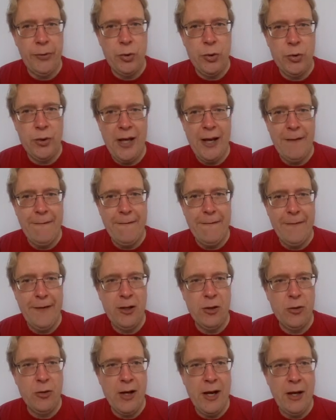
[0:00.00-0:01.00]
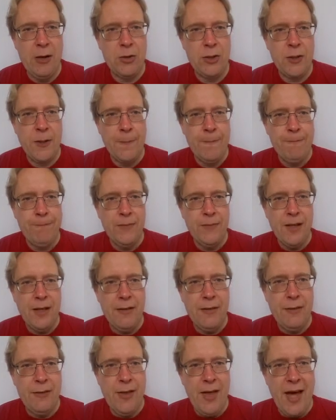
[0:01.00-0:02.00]
you can figure out
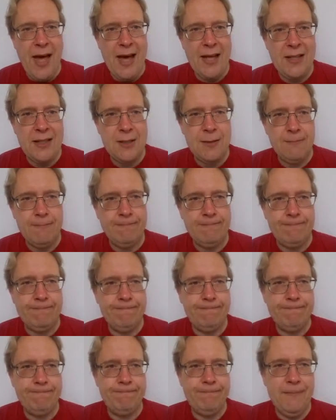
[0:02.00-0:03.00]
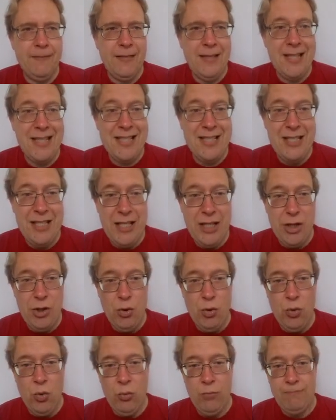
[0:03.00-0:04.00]
that this
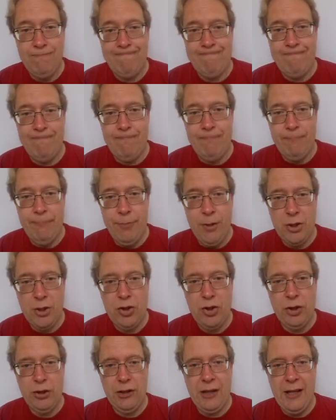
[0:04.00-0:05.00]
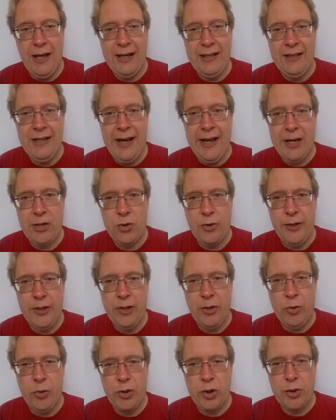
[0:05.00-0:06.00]
new budget line actually
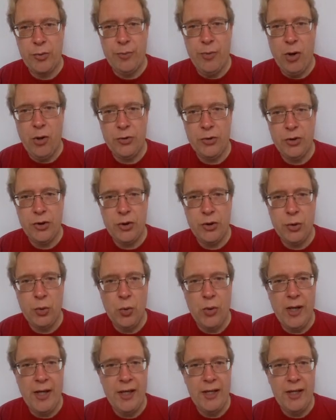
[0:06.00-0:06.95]
corresponds to